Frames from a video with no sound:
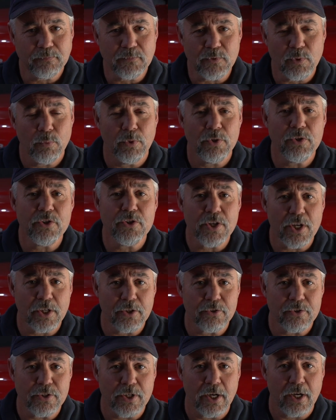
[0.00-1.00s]
When you
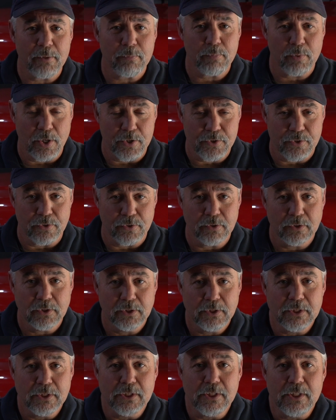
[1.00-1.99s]
check your tire pressure,
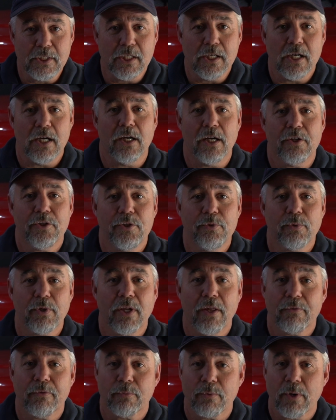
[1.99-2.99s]
you want
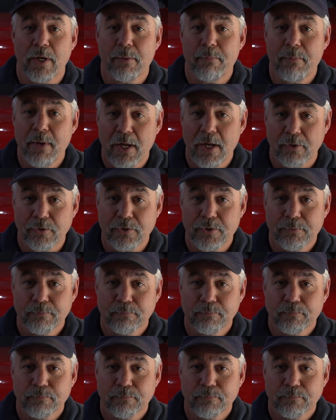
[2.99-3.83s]
to have the right amount.